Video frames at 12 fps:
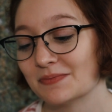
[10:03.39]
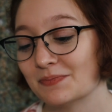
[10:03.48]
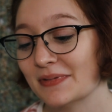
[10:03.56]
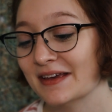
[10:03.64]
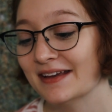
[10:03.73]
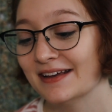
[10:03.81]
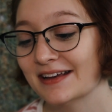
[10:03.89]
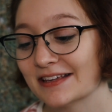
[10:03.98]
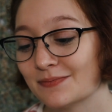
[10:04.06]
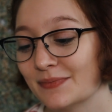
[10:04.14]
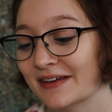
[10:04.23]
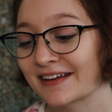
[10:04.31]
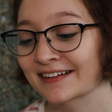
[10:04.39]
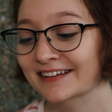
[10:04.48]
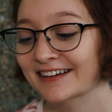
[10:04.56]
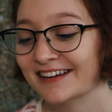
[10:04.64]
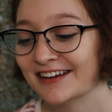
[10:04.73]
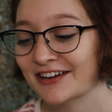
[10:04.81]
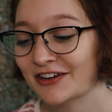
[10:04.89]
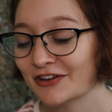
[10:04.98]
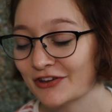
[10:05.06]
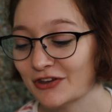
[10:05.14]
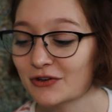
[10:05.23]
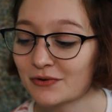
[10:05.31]
as big,
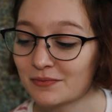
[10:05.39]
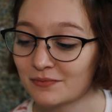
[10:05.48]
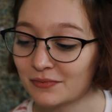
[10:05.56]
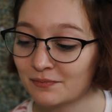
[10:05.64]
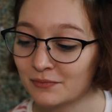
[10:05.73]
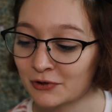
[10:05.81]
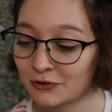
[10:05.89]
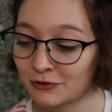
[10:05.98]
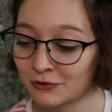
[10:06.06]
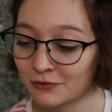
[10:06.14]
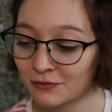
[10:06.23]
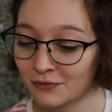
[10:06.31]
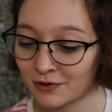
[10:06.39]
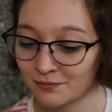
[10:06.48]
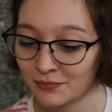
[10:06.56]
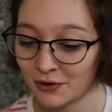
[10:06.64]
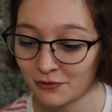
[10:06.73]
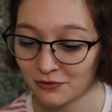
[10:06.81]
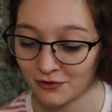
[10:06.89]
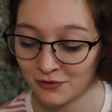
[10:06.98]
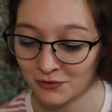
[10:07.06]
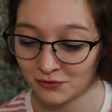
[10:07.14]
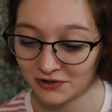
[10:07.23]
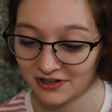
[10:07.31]
you and Pooh were both
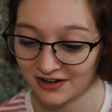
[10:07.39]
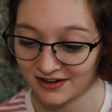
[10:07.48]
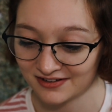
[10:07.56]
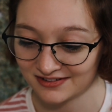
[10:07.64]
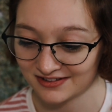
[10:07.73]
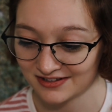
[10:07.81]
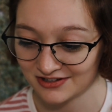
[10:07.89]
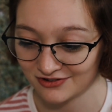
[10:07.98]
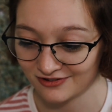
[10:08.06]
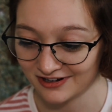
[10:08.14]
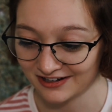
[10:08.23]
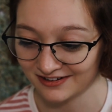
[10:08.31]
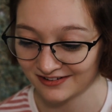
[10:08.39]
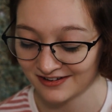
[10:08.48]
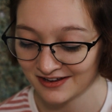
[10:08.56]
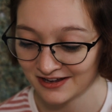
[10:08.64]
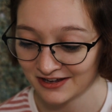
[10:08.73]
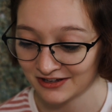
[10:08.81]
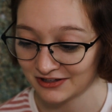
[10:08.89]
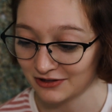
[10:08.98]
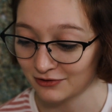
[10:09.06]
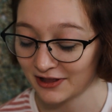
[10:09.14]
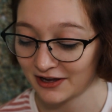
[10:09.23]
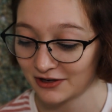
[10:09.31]
holding on to the string.
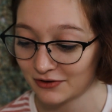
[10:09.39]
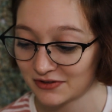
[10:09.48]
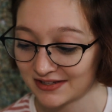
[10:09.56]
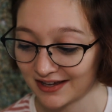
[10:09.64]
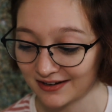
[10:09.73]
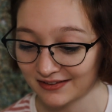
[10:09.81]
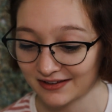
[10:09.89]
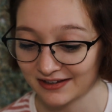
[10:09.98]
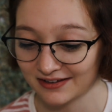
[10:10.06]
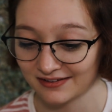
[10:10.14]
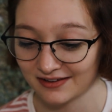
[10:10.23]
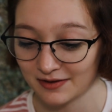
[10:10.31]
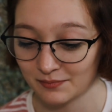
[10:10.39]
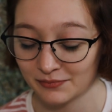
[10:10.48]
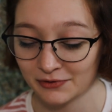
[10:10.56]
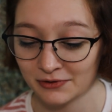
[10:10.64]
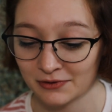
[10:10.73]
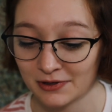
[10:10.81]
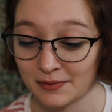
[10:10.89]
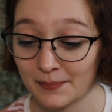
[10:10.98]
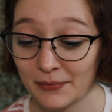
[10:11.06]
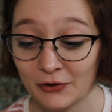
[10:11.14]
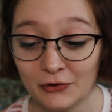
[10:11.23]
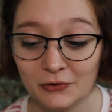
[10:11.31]
You let go suddenly,
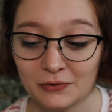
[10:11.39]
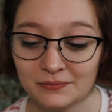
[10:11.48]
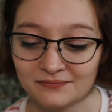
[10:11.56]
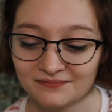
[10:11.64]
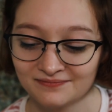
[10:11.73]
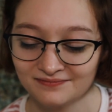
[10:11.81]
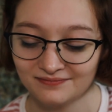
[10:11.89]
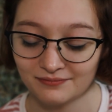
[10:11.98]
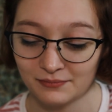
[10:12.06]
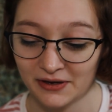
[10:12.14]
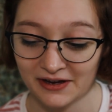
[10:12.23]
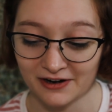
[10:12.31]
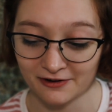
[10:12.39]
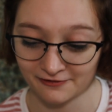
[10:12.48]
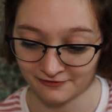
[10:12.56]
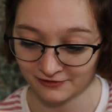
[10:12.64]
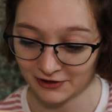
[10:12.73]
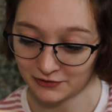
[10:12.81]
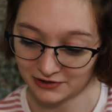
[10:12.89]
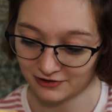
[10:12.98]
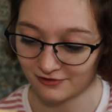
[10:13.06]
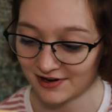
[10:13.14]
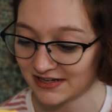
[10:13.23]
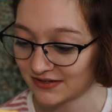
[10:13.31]
and Pooh Bear
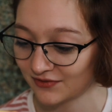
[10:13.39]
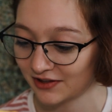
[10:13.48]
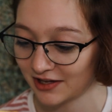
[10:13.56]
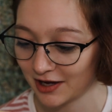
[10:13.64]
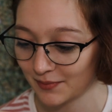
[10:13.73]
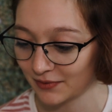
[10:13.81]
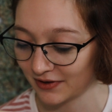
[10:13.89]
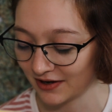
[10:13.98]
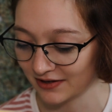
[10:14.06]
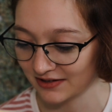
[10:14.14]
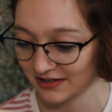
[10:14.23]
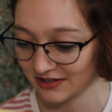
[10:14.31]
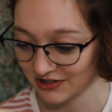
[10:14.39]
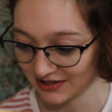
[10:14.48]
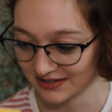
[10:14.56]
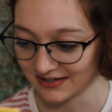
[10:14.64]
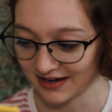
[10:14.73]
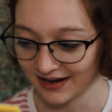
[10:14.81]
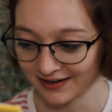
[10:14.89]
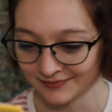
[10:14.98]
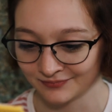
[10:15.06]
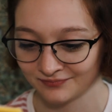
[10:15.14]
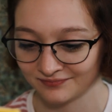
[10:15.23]
floated gracefully up into the sky